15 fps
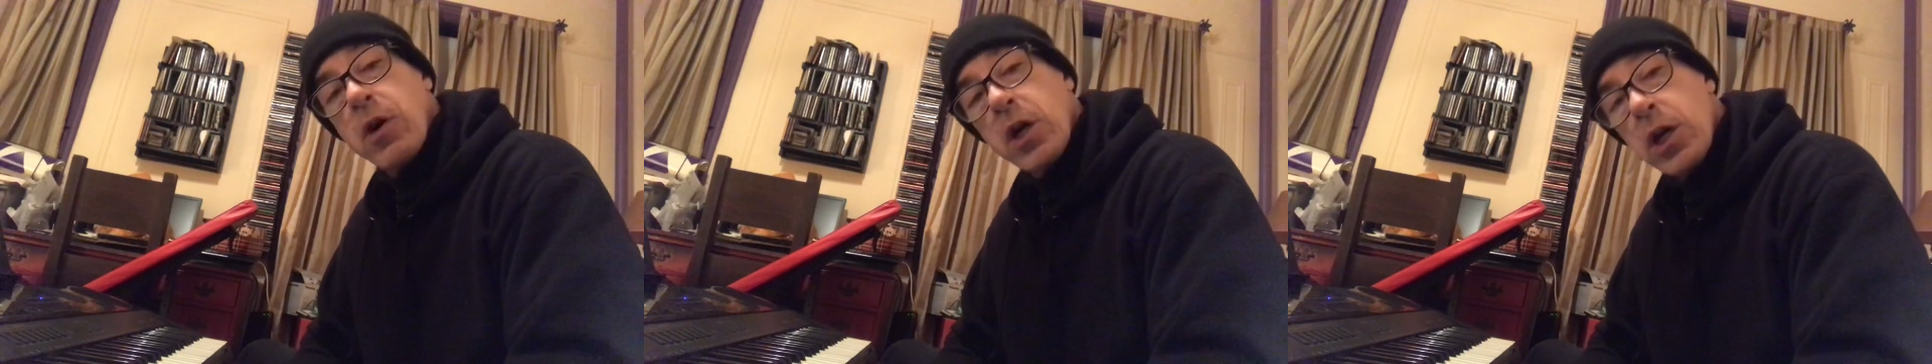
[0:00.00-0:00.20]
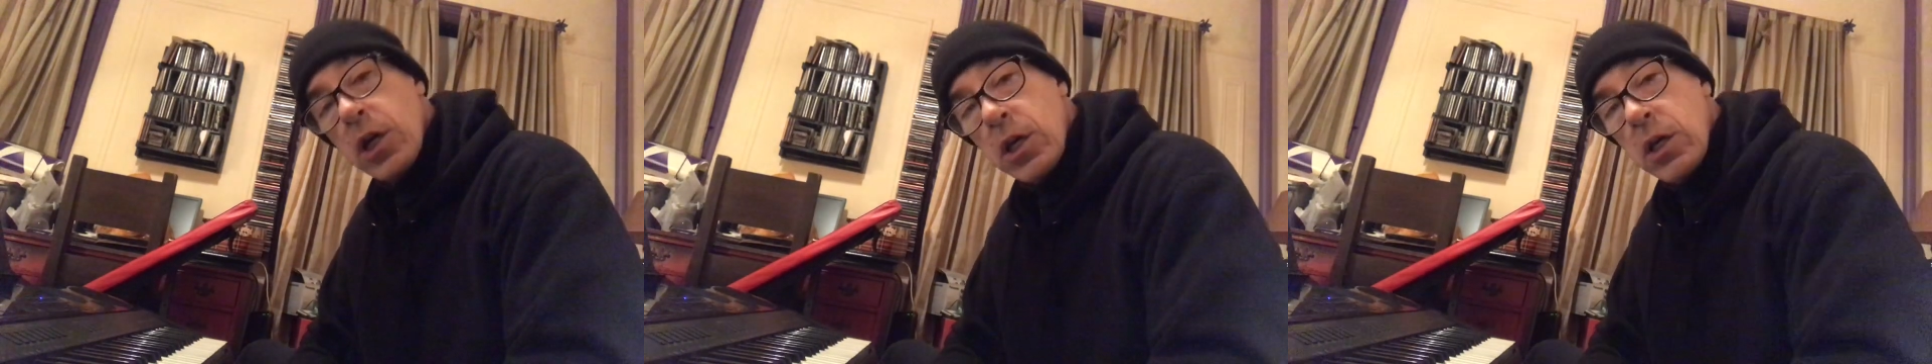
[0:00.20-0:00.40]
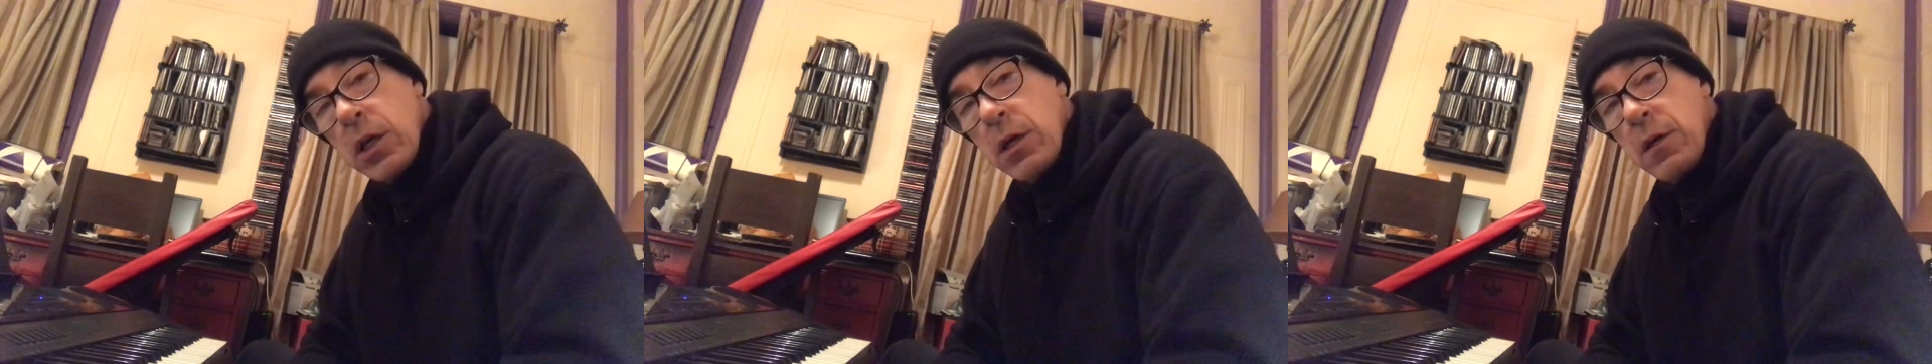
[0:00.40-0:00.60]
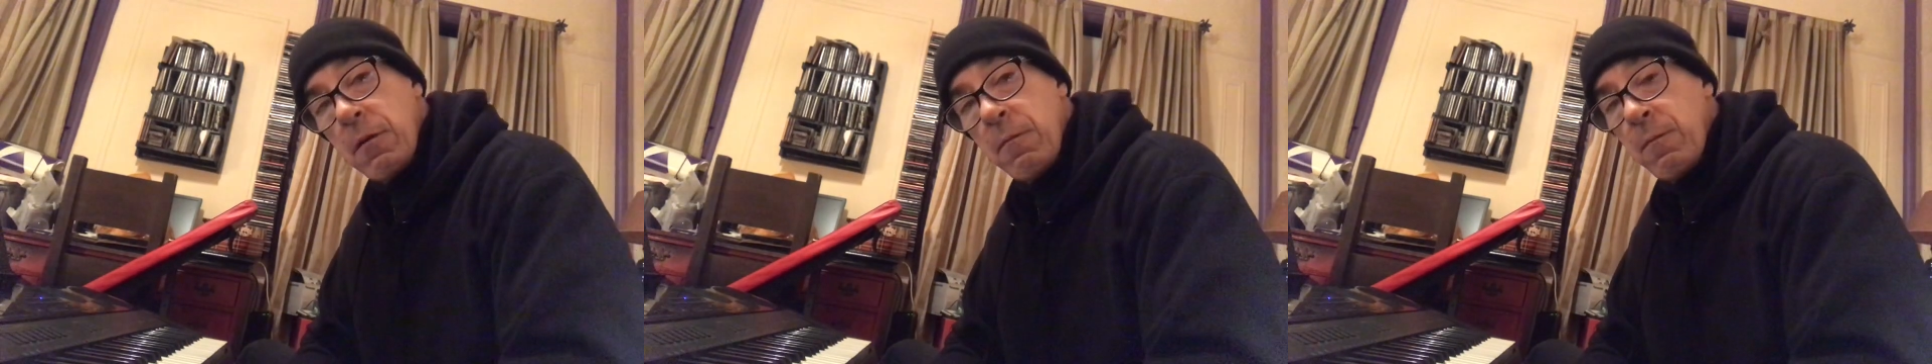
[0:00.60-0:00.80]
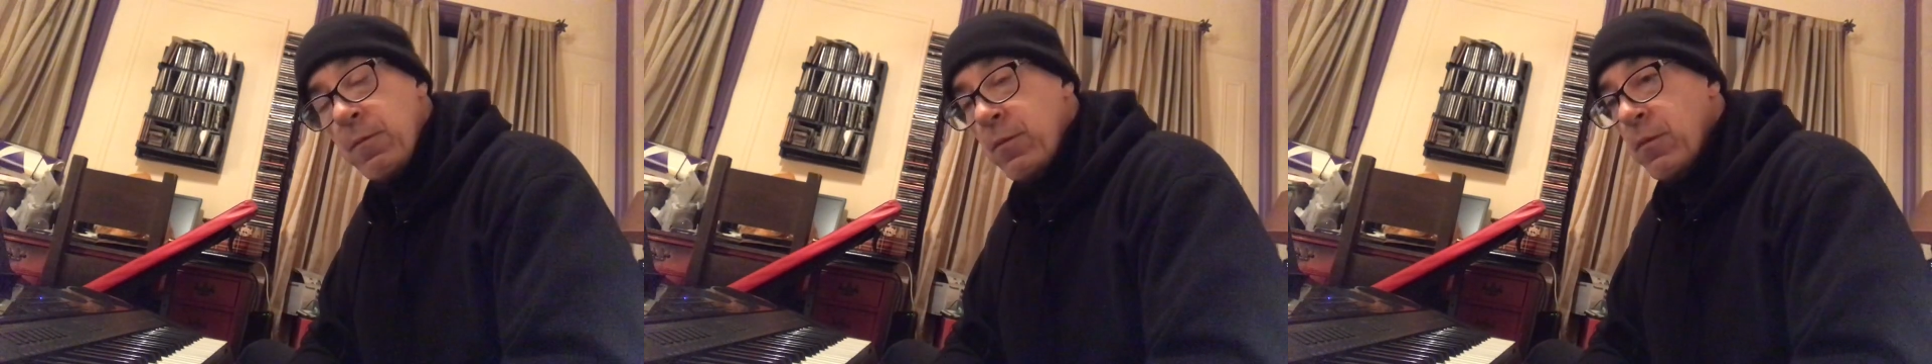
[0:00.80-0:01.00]
hook,
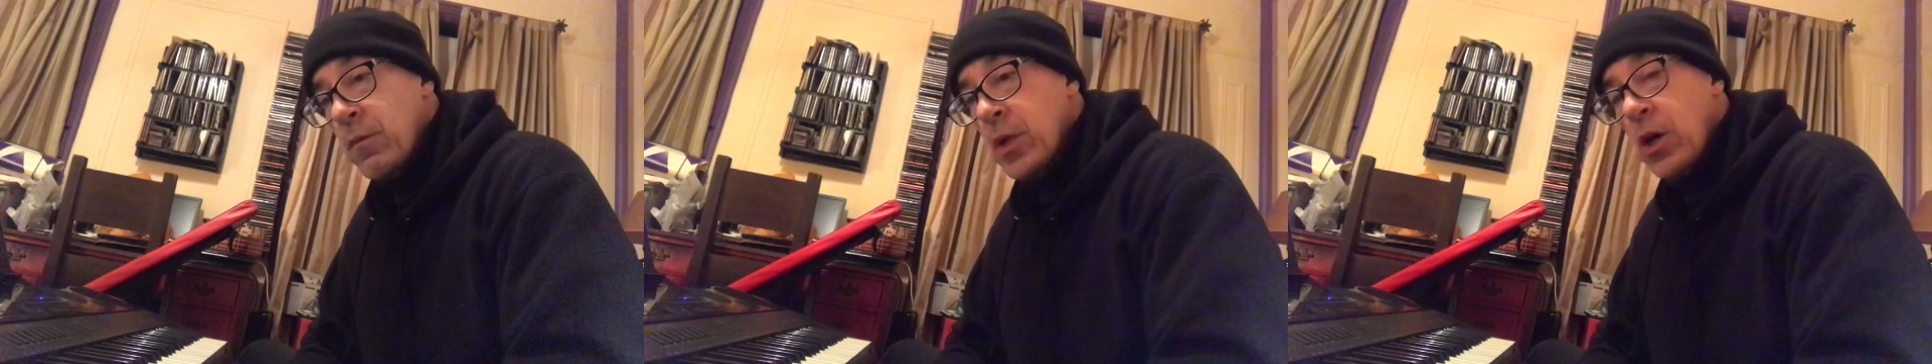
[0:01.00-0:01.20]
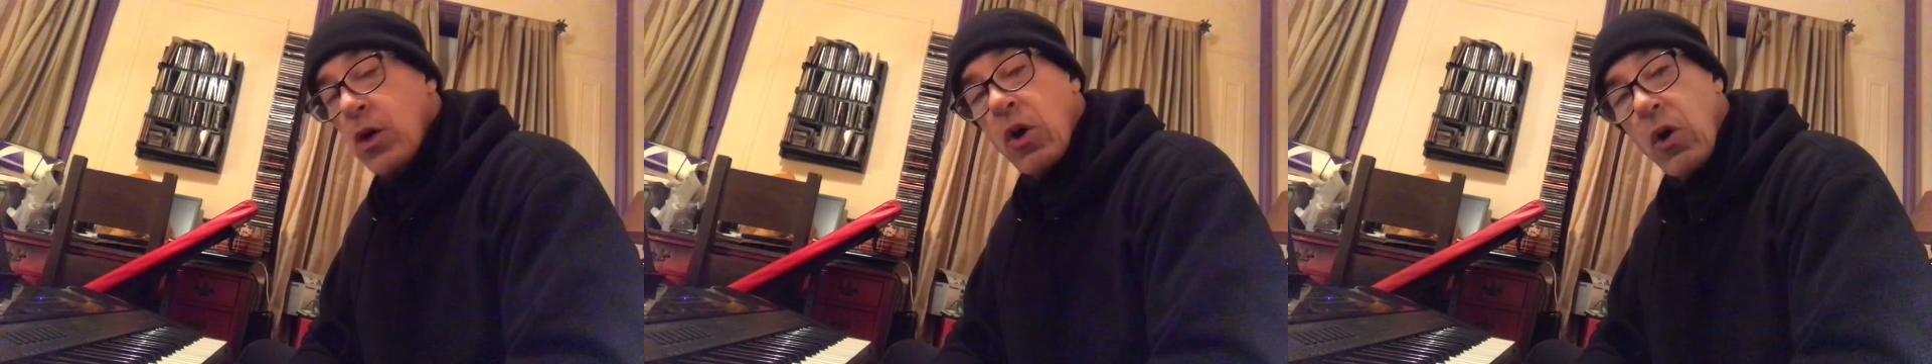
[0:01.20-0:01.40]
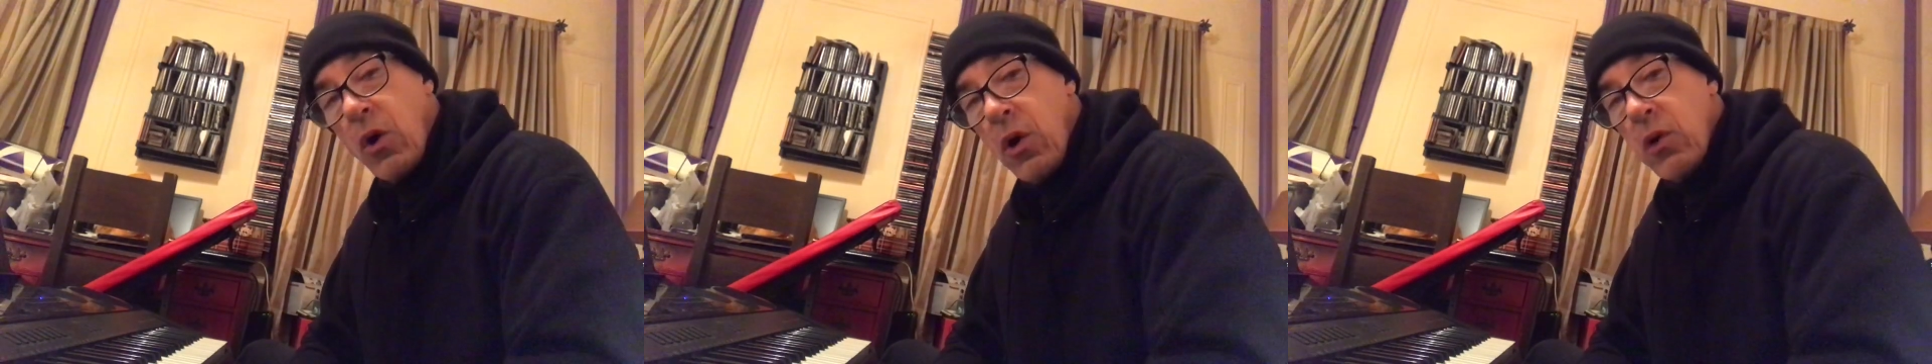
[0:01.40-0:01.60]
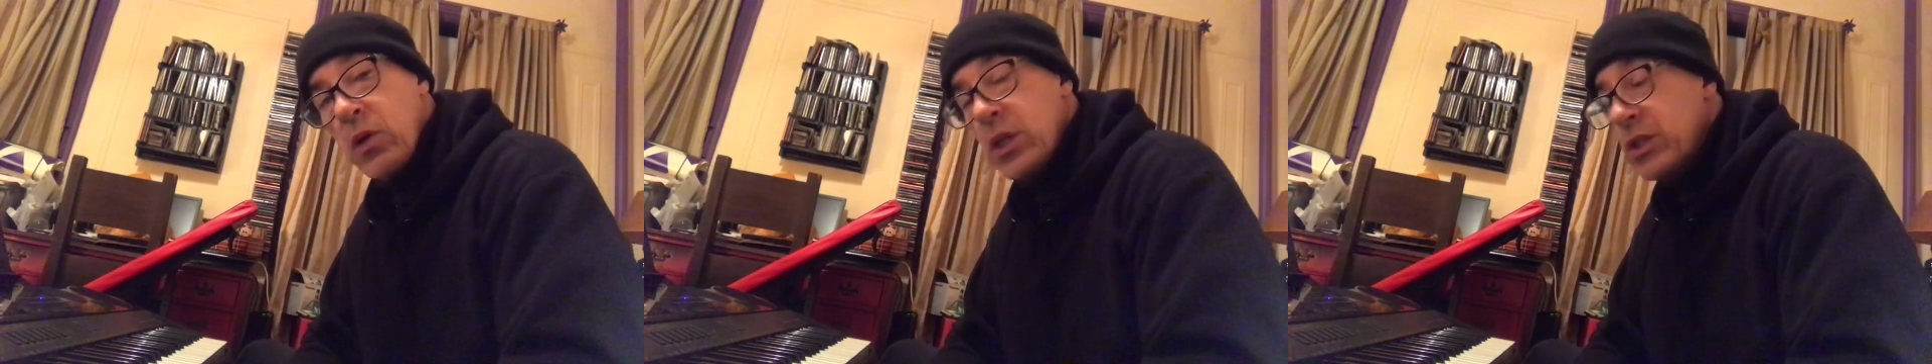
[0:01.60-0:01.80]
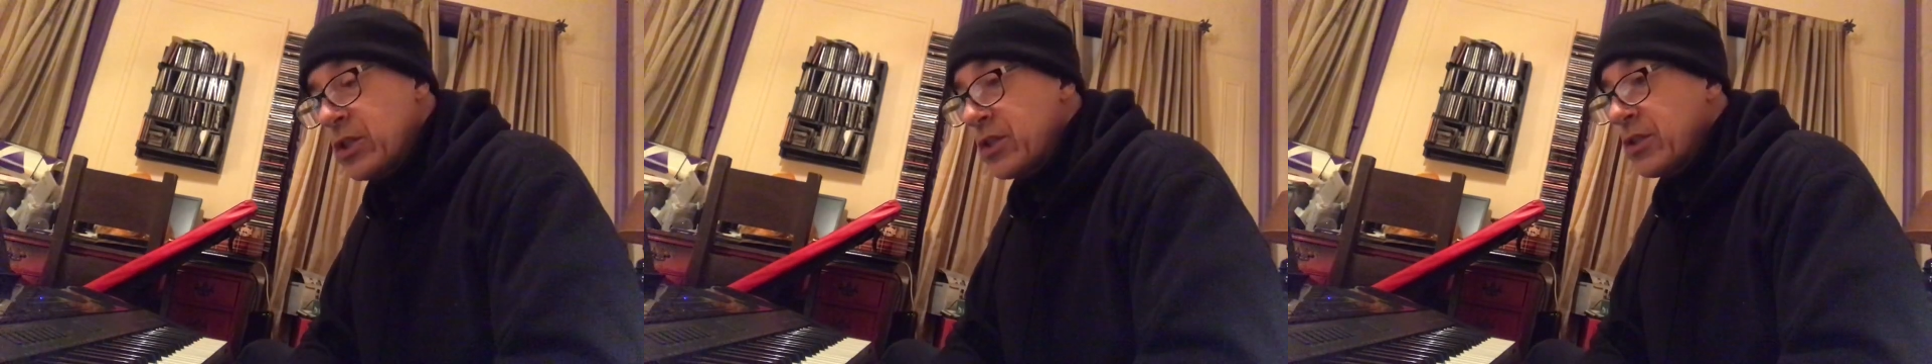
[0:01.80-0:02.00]
a
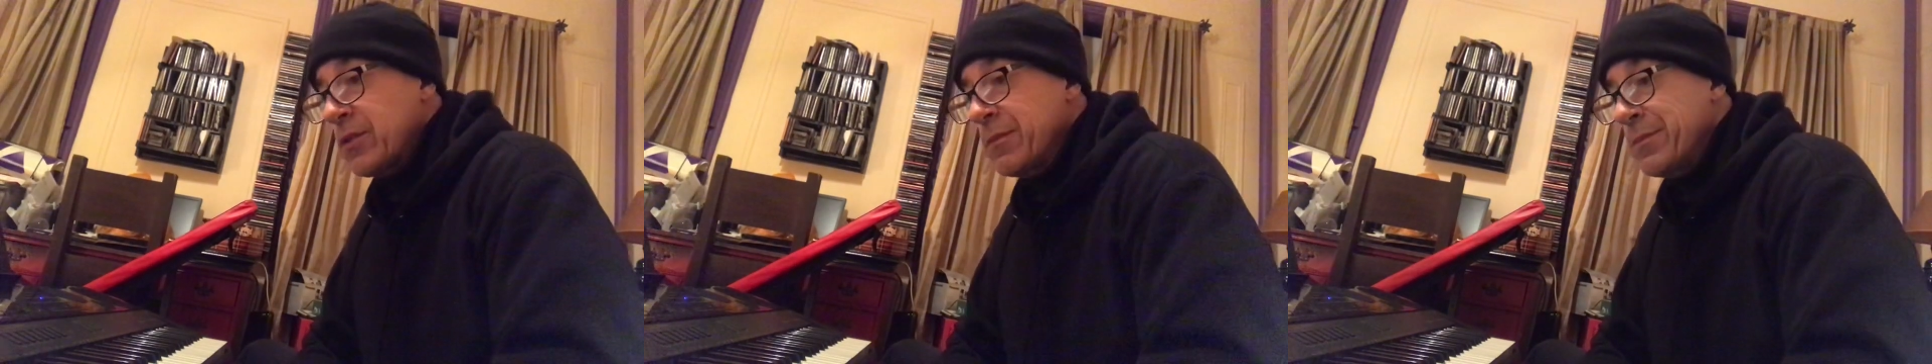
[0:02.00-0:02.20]
chorus,